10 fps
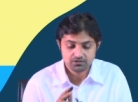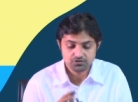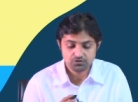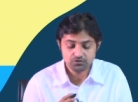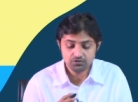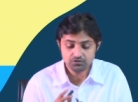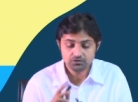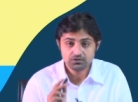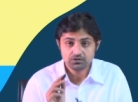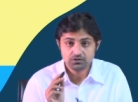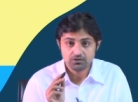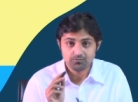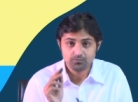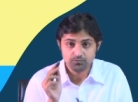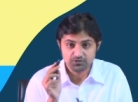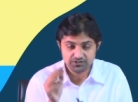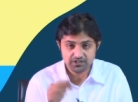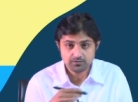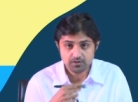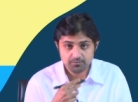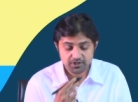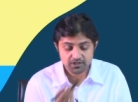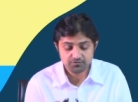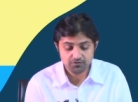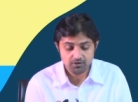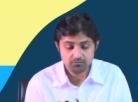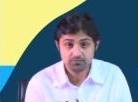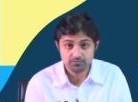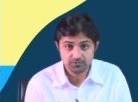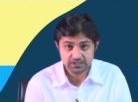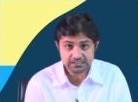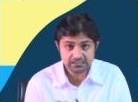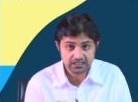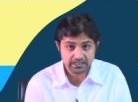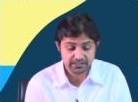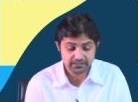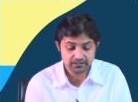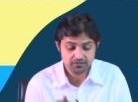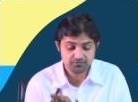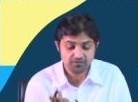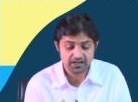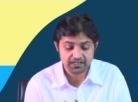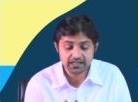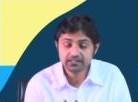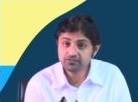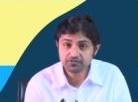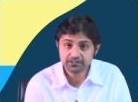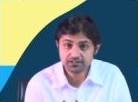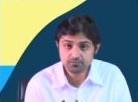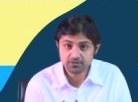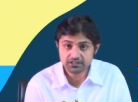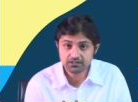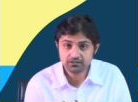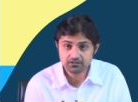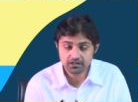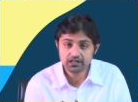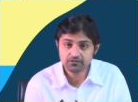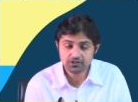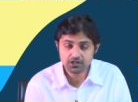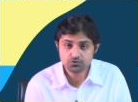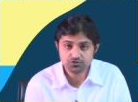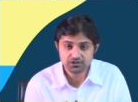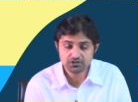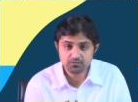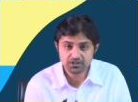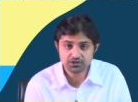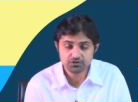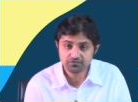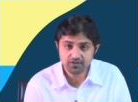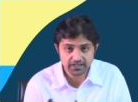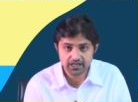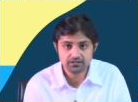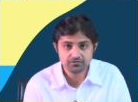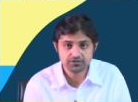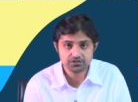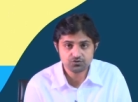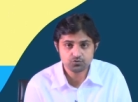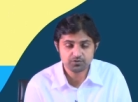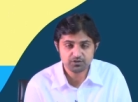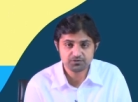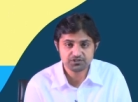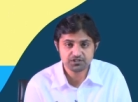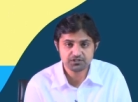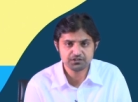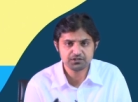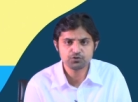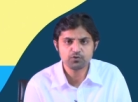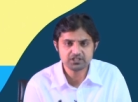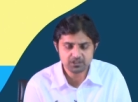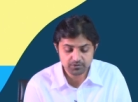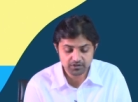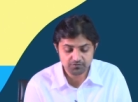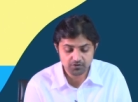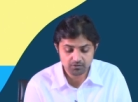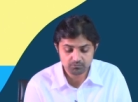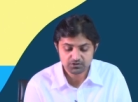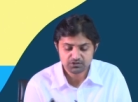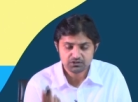So, this algebraic form is currently finite difference method right we are using the method of finite difference to represent it into algebraic form.